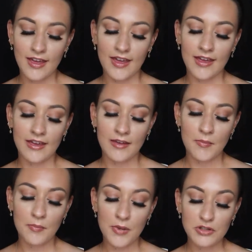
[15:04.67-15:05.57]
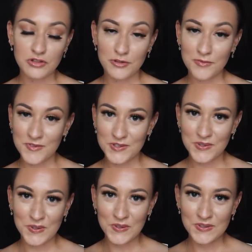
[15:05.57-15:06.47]
a mushroom
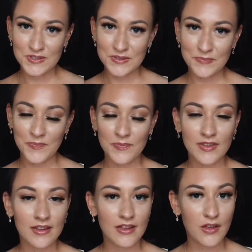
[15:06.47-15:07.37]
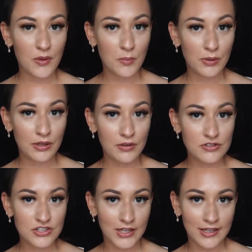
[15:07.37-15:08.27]
sauce, a blue
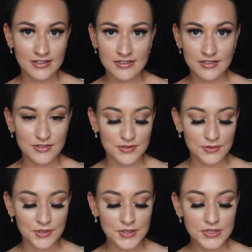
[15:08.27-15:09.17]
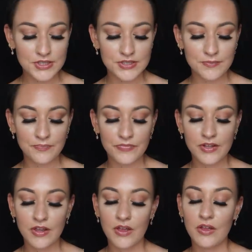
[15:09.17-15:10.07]
cheese sauce,
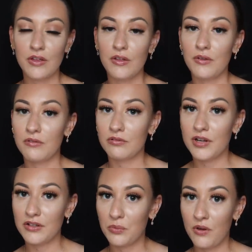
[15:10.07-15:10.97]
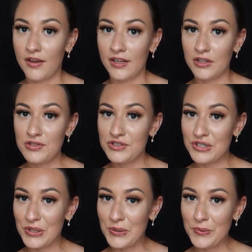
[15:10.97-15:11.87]
a red wine
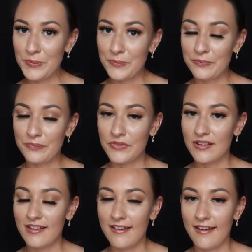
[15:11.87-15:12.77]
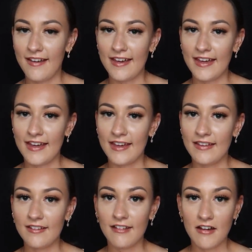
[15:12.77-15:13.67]
shoe, a
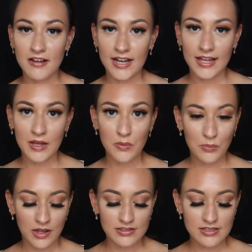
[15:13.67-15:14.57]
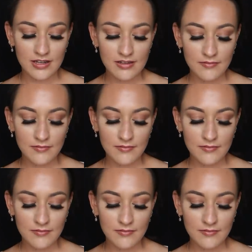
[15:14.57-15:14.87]
garlic butter,